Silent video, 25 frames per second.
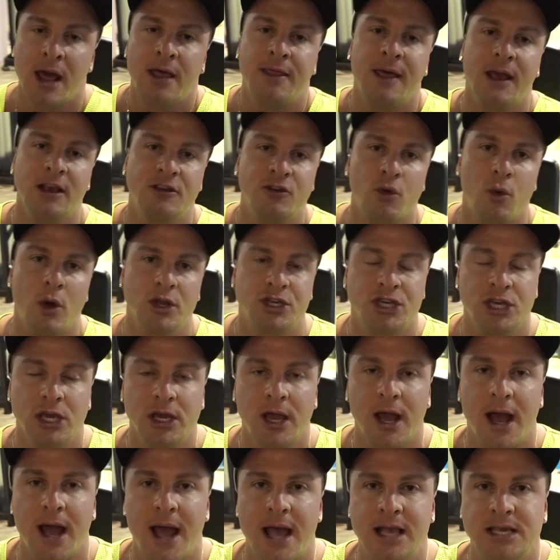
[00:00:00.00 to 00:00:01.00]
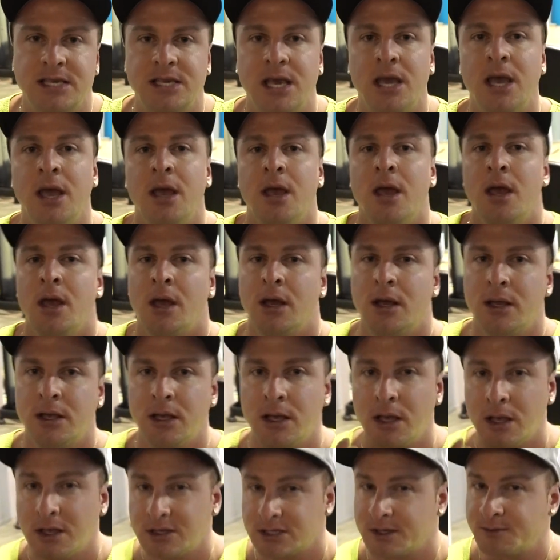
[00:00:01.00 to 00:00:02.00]
Thanks for watching, guys.
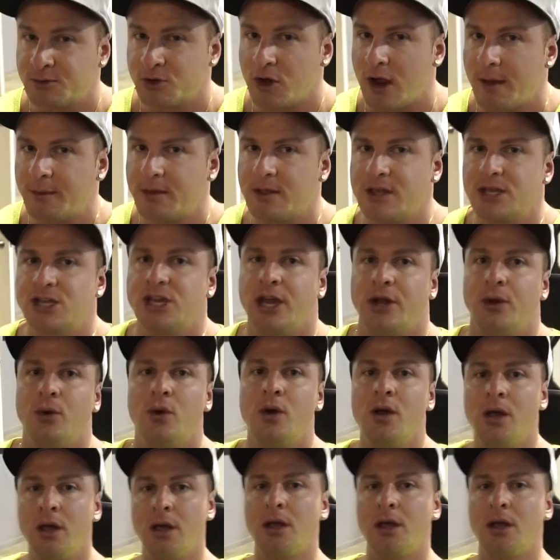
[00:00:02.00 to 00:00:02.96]
Subscribe to the channel.